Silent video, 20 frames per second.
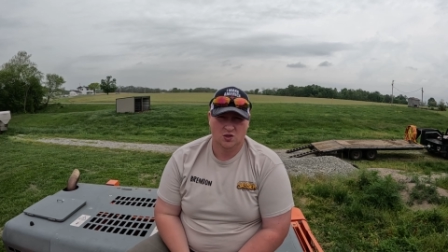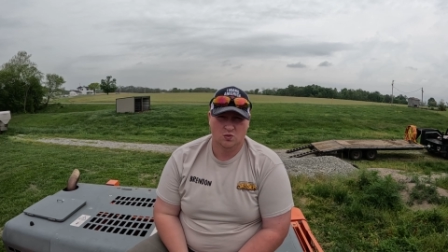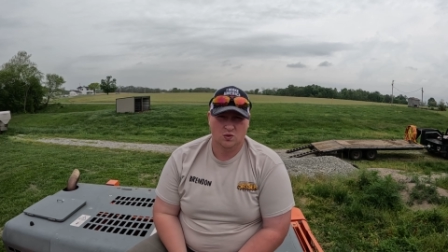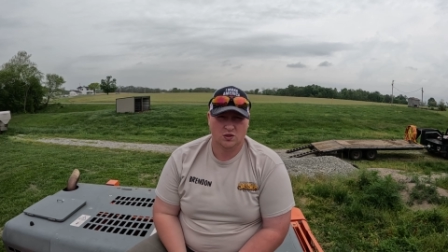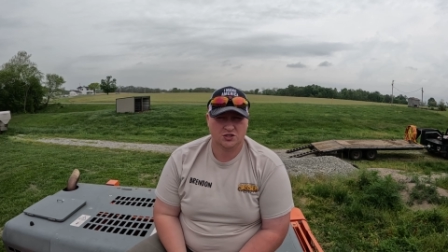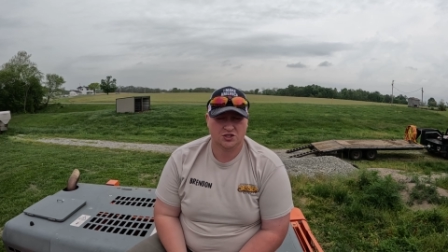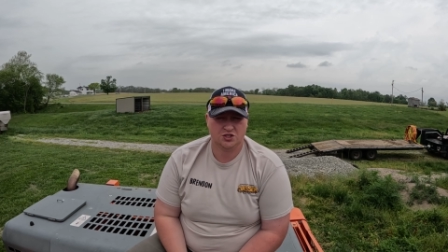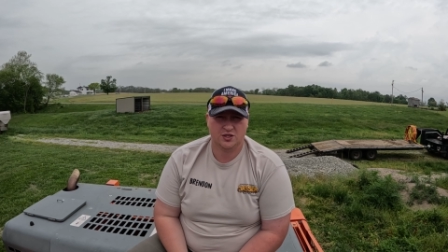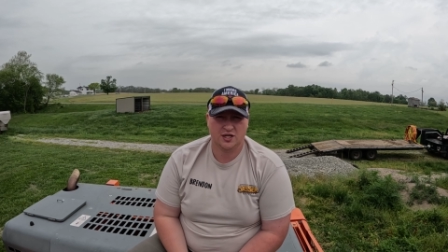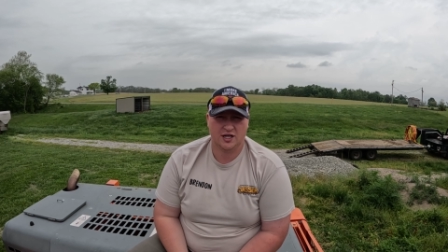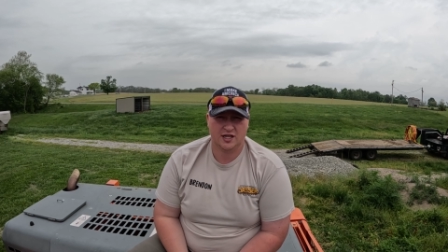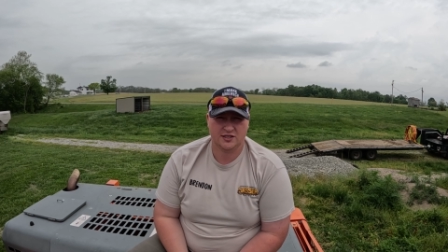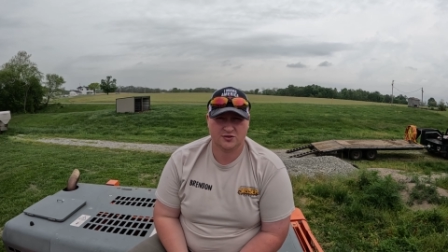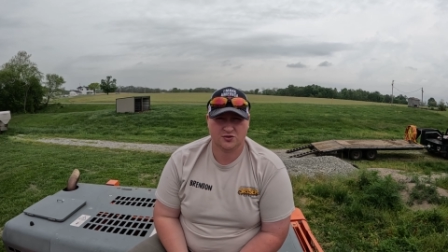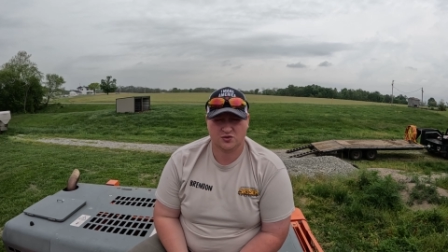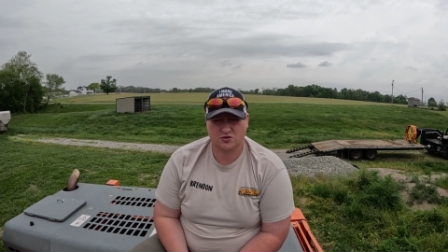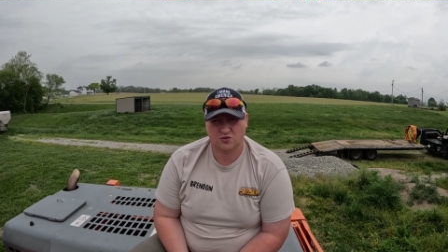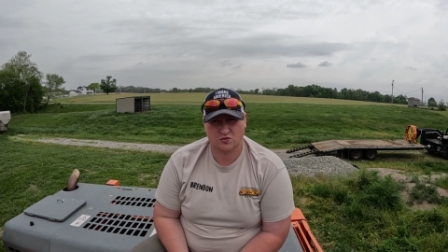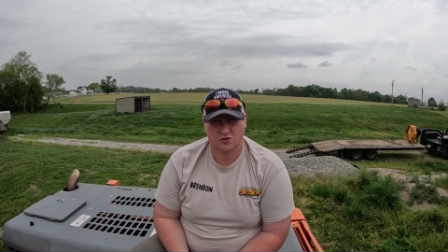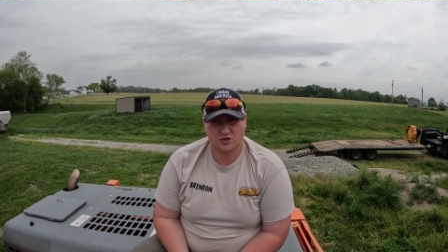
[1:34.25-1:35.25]
what you
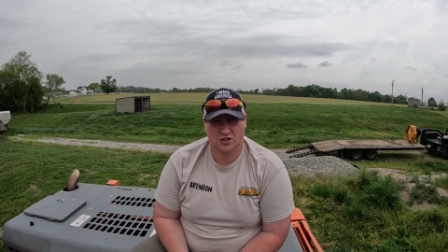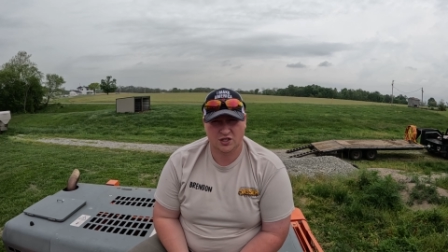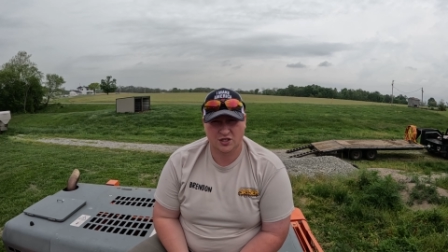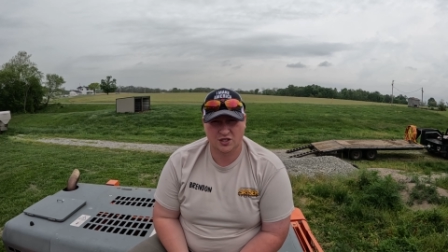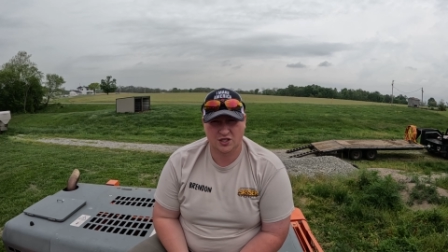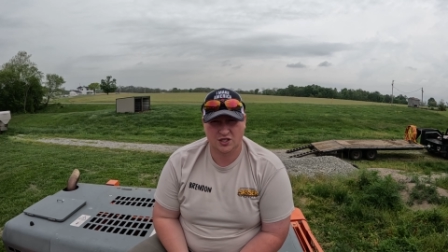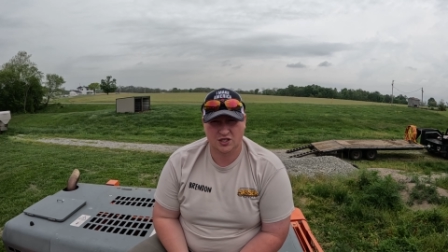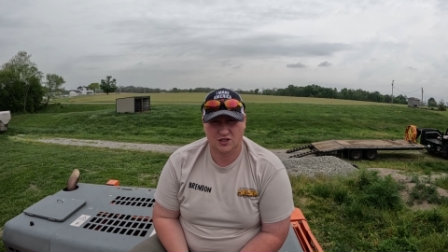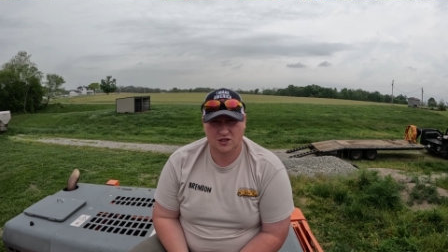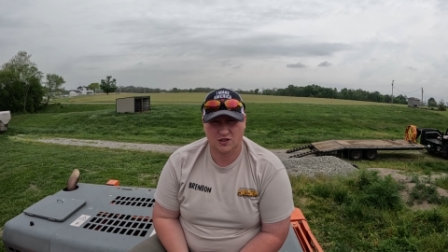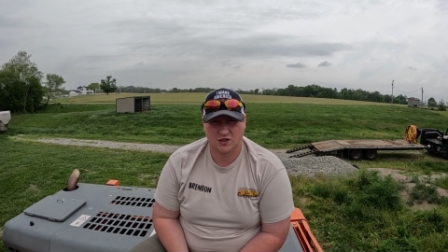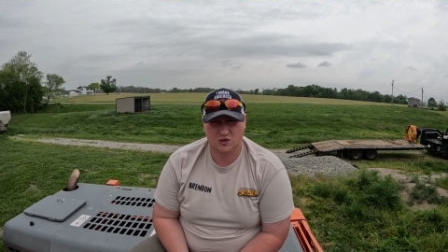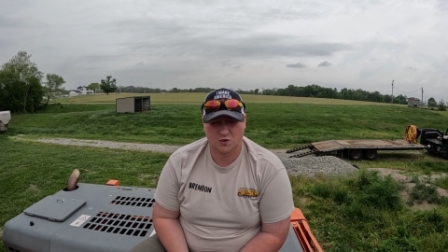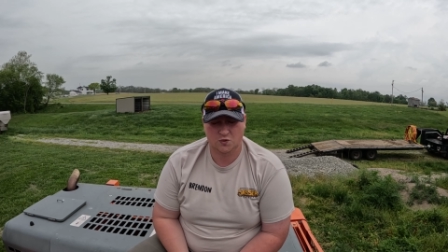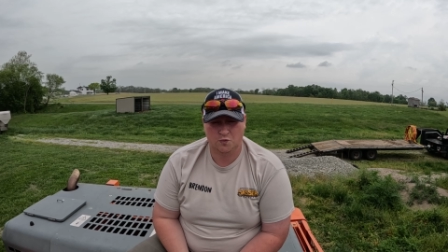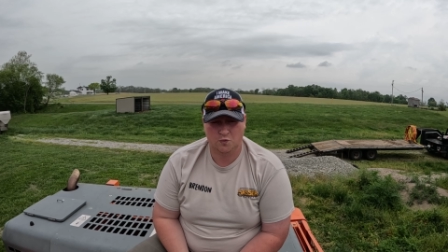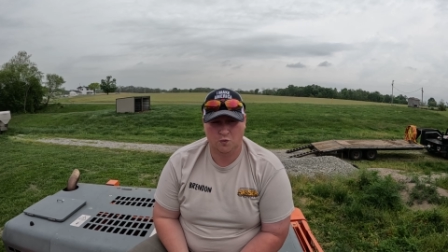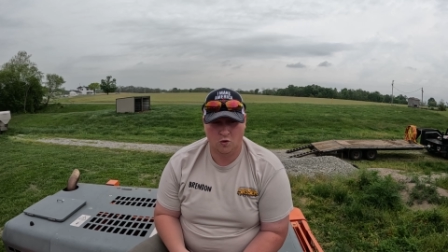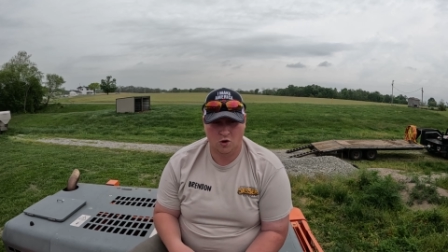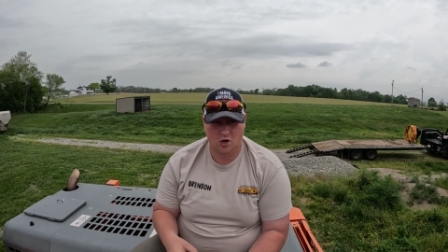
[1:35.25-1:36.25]
guys really
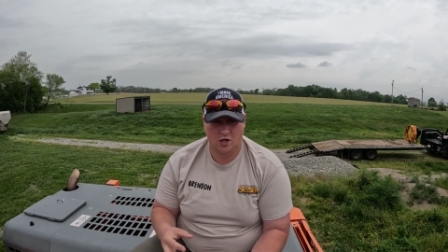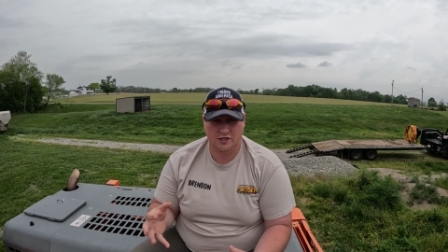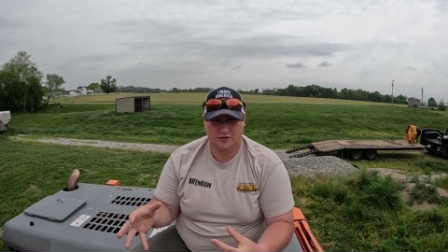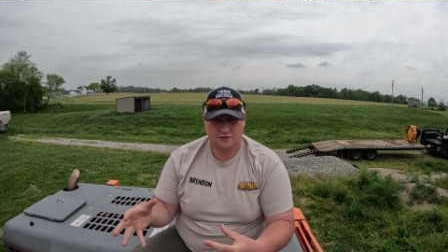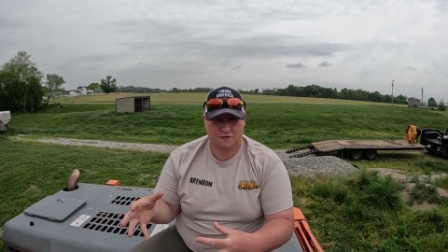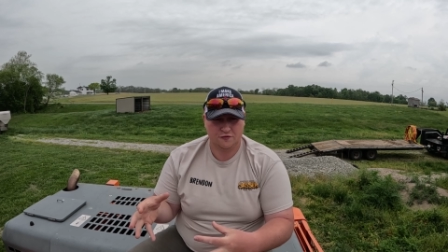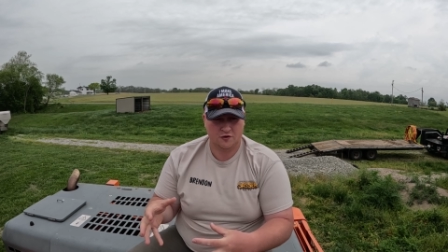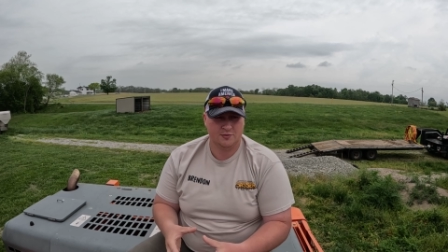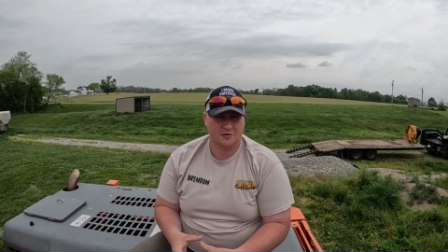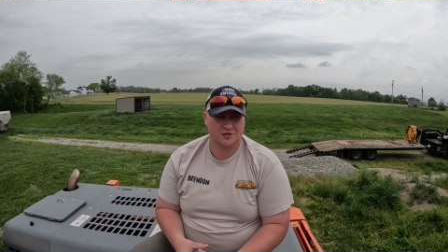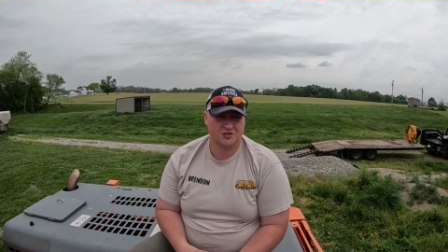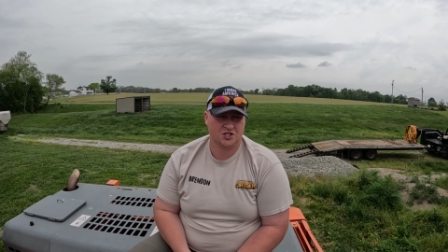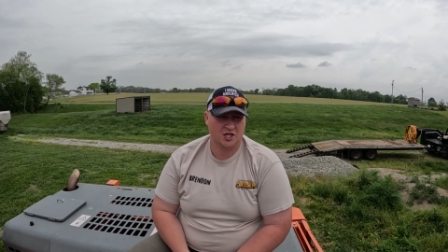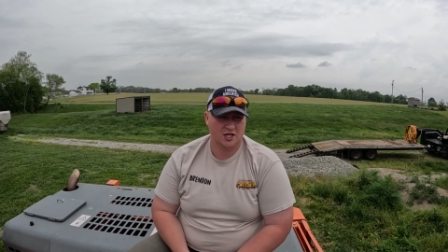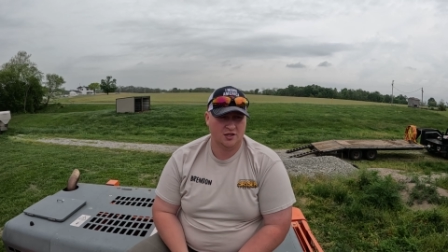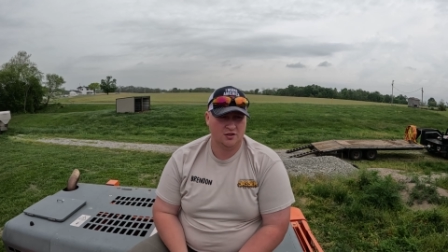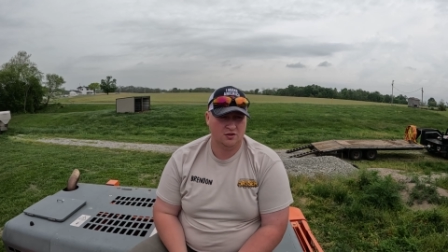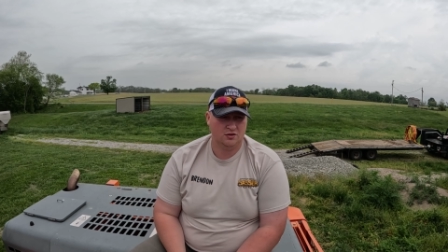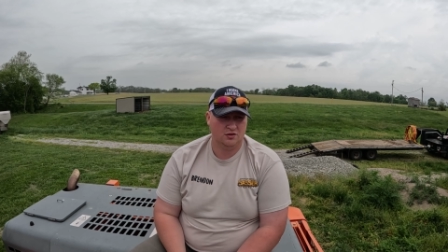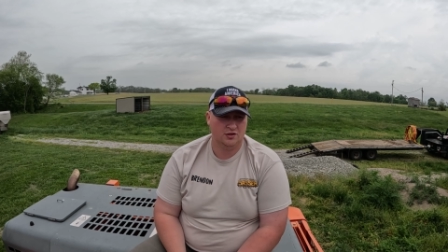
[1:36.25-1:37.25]
want from the
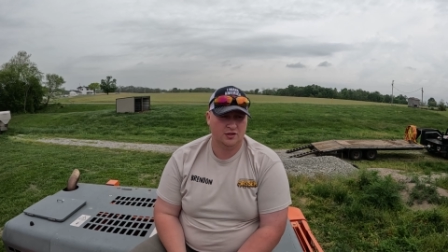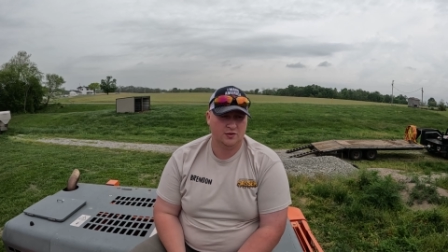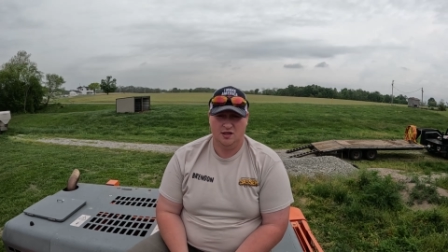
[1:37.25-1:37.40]
channel.